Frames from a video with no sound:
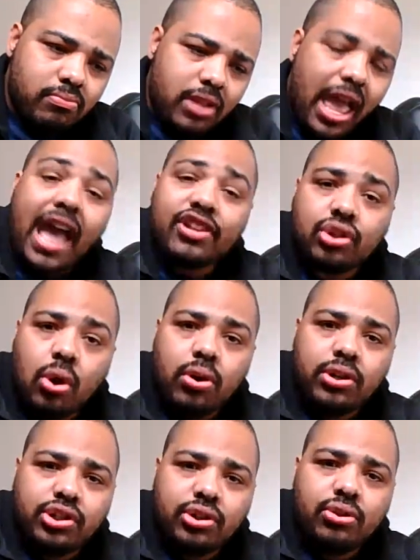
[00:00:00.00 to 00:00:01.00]

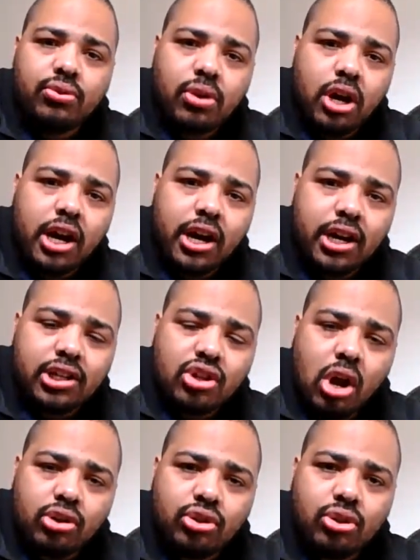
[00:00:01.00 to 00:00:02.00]
Asgard to
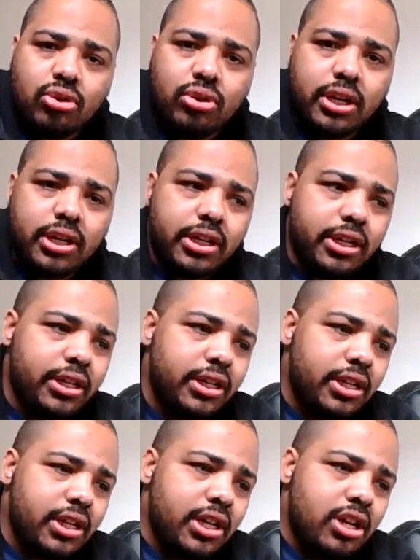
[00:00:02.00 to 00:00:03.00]
talk to
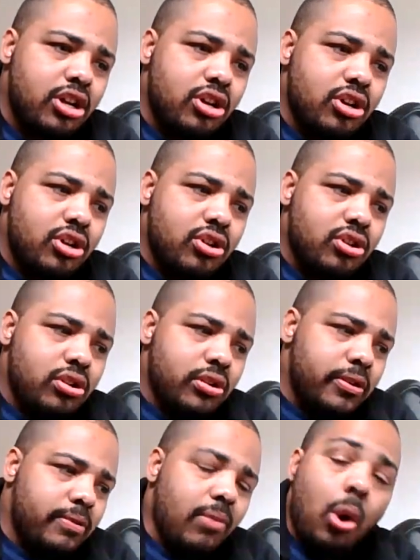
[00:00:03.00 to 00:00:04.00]

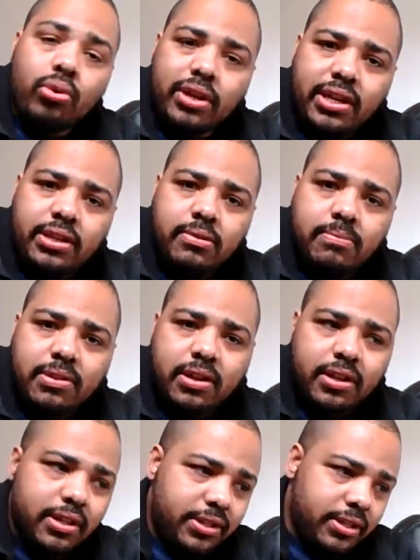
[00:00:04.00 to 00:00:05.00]
Odin,
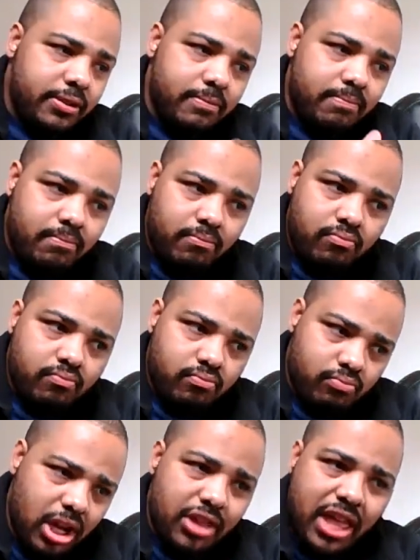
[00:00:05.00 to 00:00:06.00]
because and
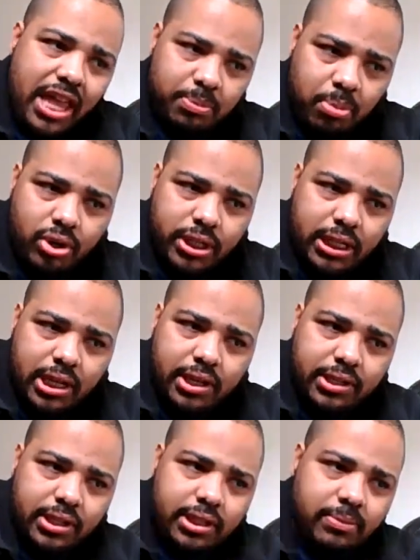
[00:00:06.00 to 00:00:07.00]
that's partially
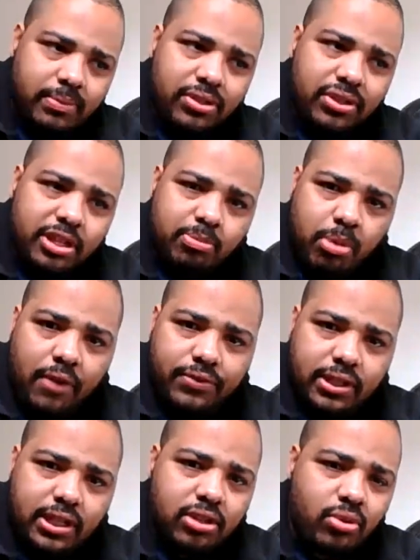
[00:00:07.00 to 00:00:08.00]
because in this
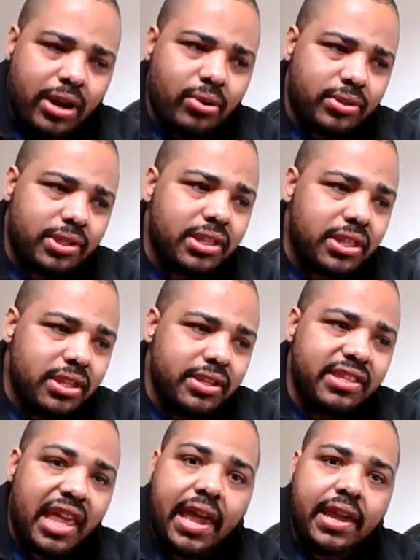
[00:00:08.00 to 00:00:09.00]
prophecy, Kratos
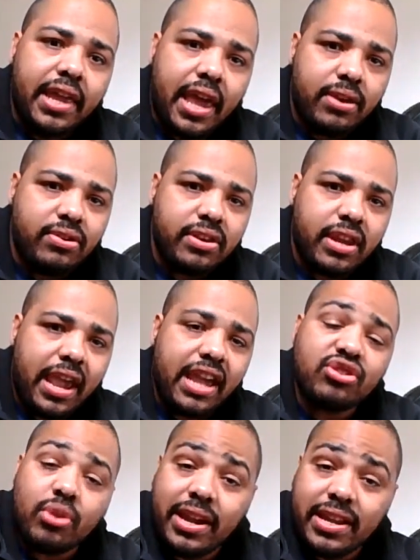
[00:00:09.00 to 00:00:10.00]
dead, and
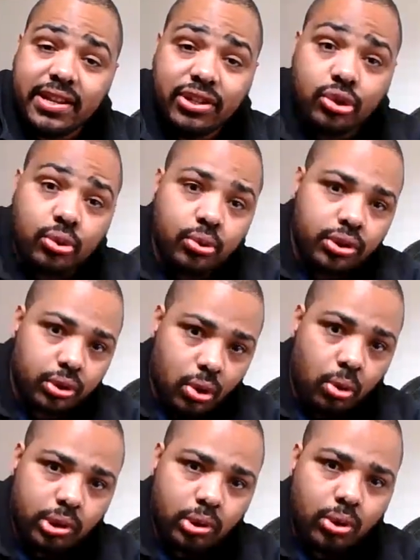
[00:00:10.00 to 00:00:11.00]
Atreus, who's
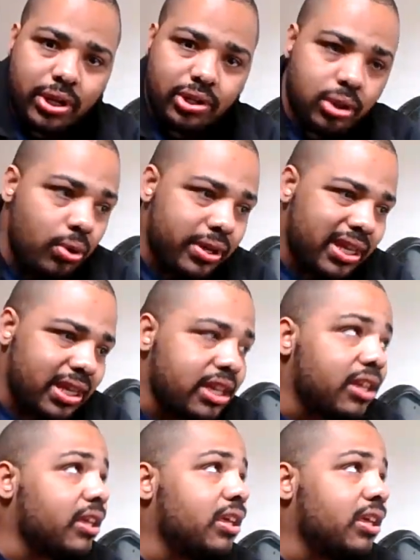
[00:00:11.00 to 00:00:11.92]
also known as Loki,